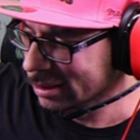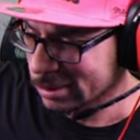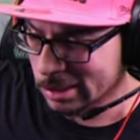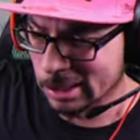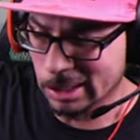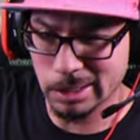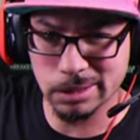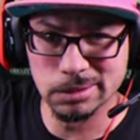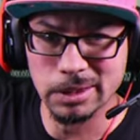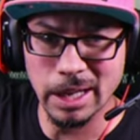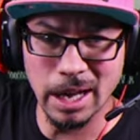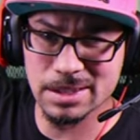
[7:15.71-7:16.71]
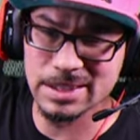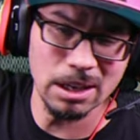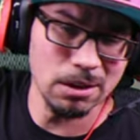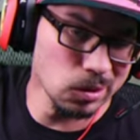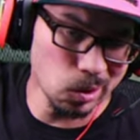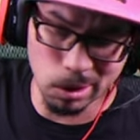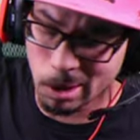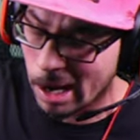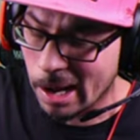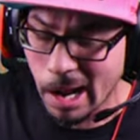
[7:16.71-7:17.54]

uh, El Salvador. I,